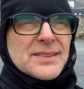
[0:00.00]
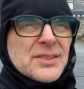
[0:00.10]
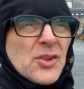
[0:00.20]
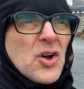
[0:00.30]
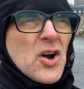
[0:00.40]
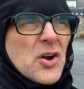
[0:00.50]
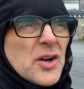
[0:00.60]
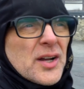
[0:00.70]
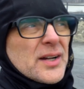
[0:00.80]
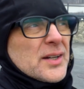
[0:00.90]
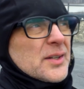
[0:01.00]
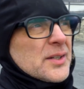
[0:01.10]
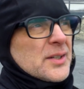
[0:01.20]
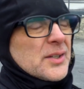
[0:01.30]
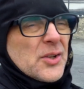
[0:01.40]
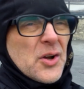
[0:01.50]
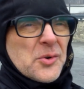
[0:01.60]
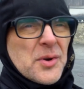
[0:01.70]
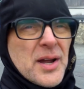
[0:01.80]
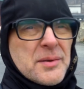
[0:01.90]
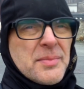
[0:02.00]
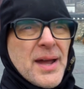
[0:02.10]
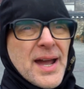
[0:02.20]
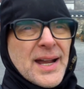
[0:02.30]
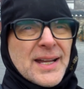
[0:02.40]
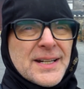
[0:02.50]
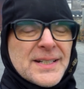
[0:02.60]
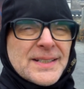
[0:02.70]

It's a long uh, long ride back.